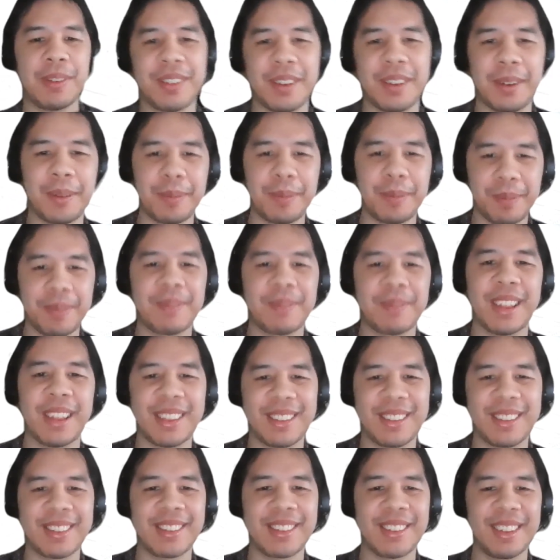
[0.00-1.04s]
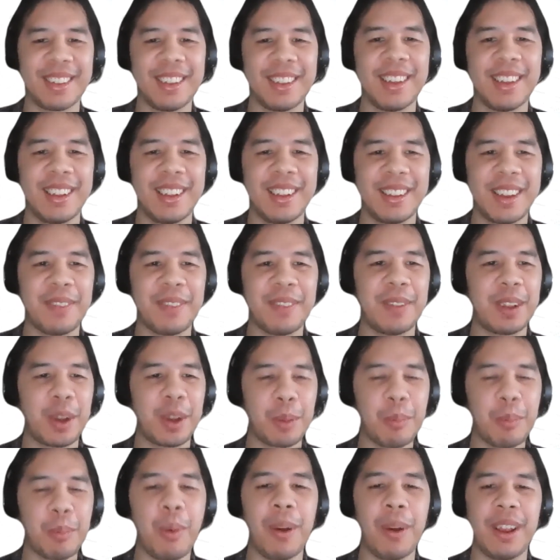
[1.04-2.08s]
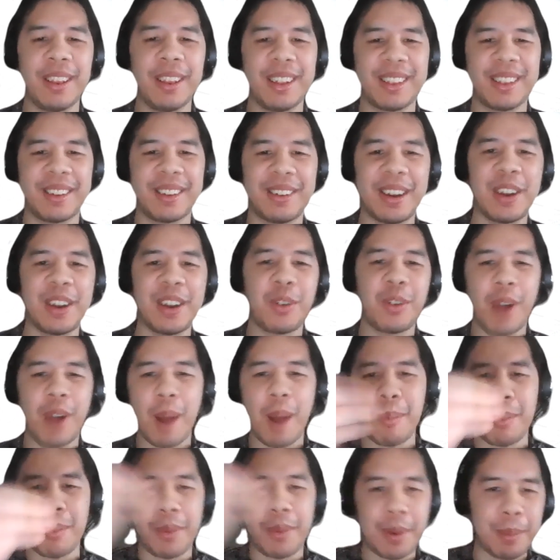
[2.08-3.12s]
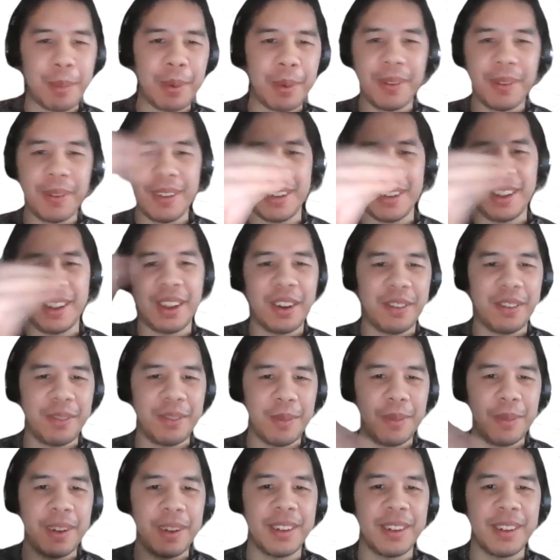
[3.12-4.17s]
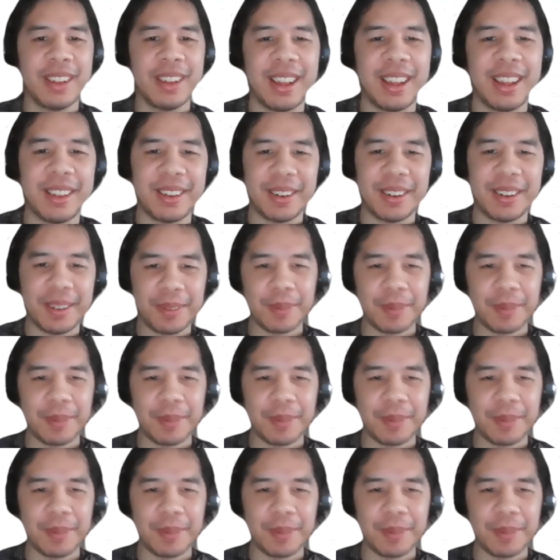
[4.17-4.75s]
So that's definitely a good point that they're interoperable and you can go from one to the other.